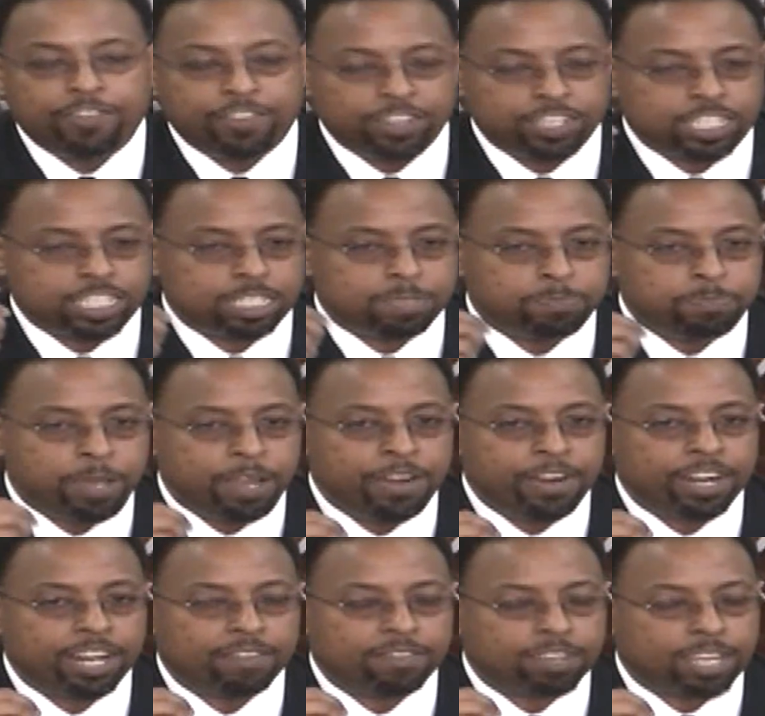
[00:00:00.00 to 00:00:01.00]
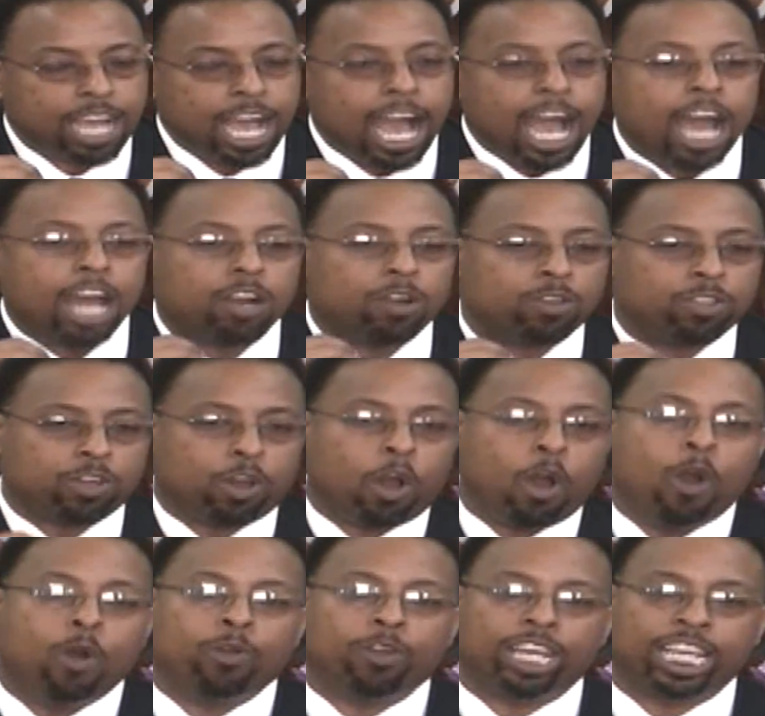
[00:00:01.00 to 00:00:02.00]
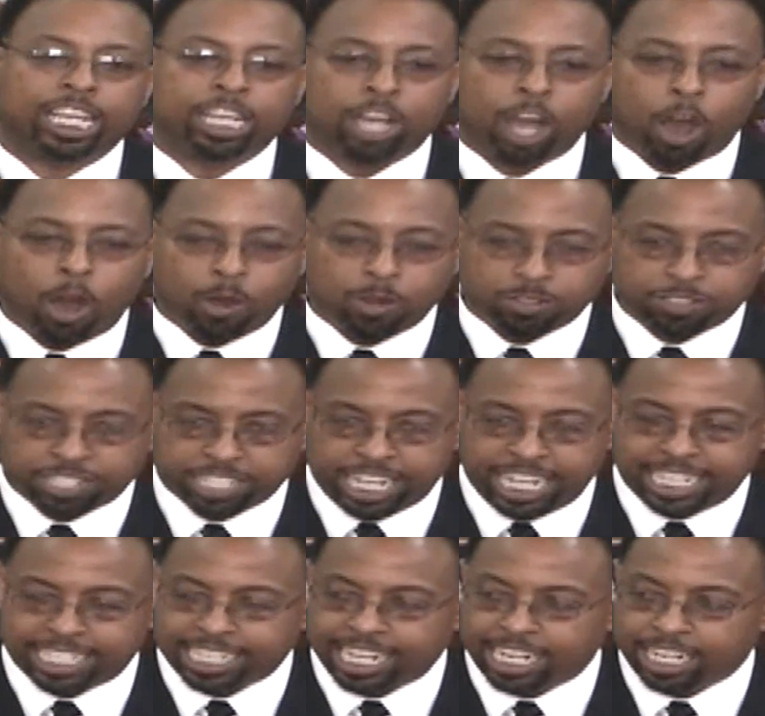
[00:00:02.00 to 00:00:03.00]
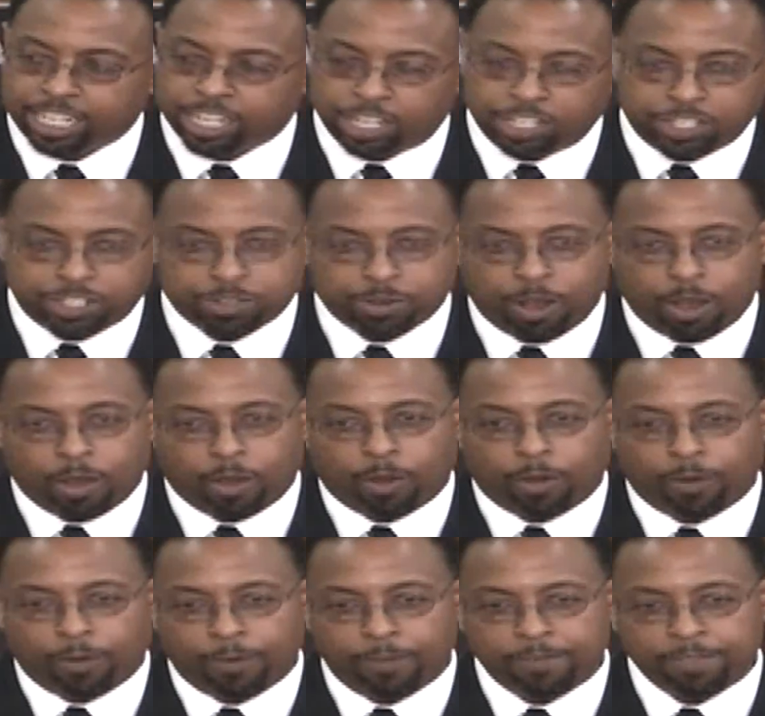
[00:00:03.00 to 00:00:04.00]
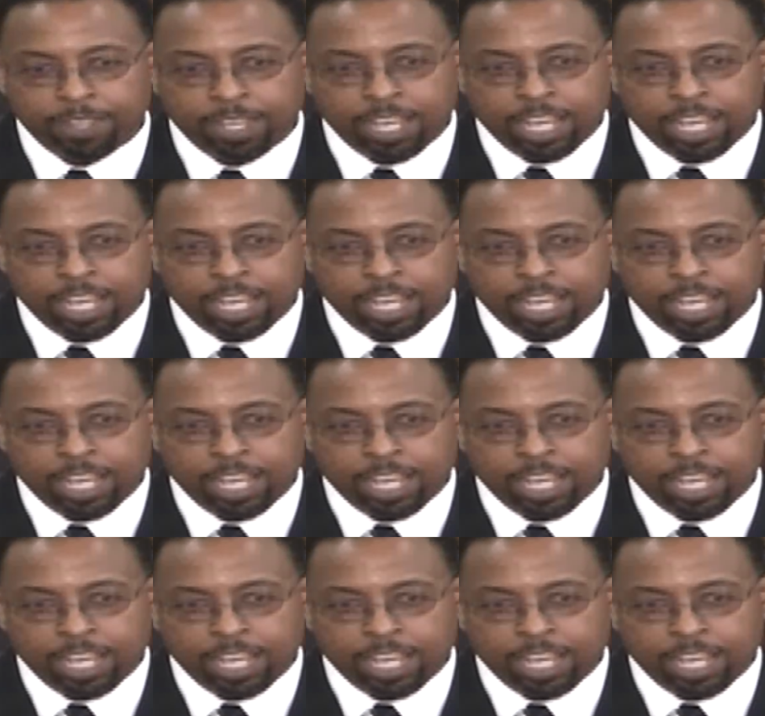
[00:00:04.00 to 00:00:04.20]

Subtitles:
the Spirit of God or the Holy Ghost is in control,